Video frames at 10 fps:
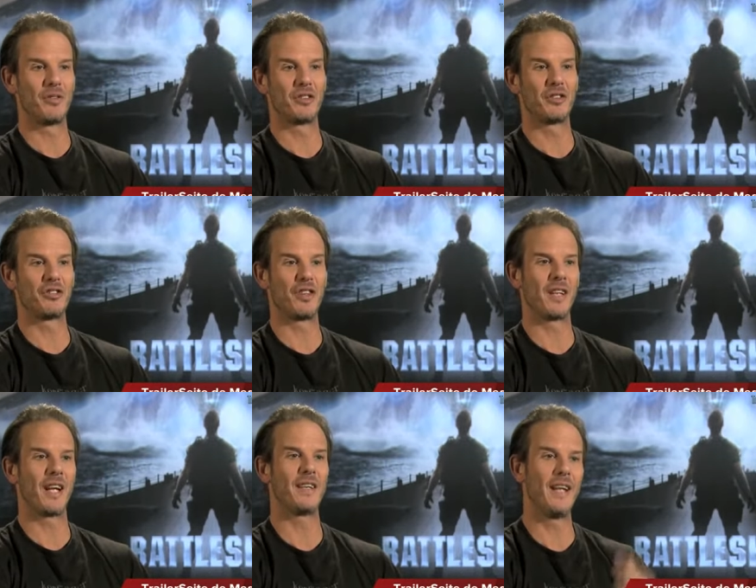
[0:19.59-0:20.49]
it's a
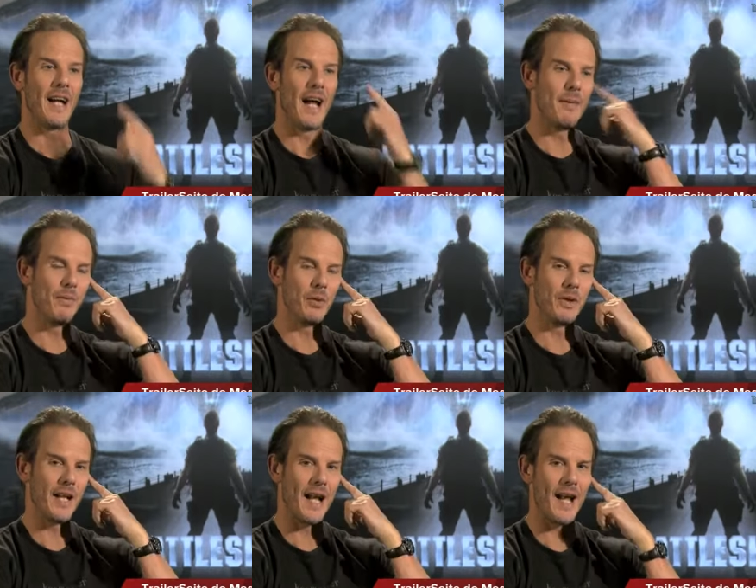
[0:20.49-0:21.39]
silly idea, I'm the one
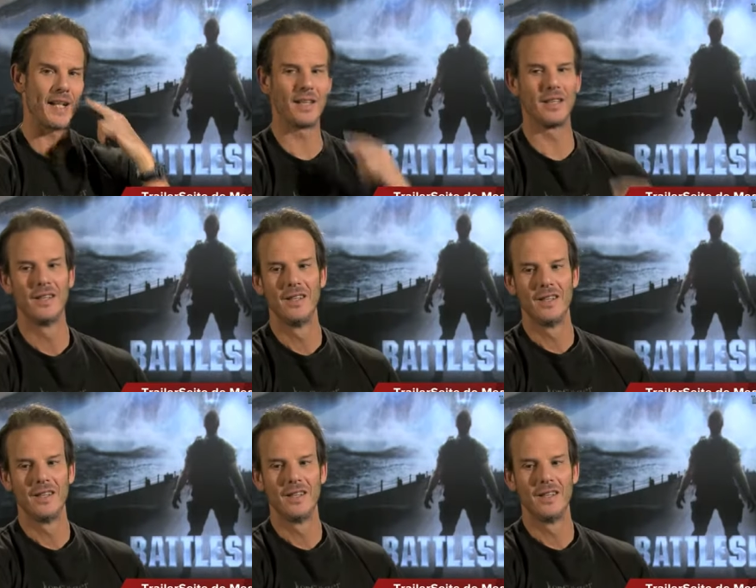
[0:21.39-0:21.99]
that had it.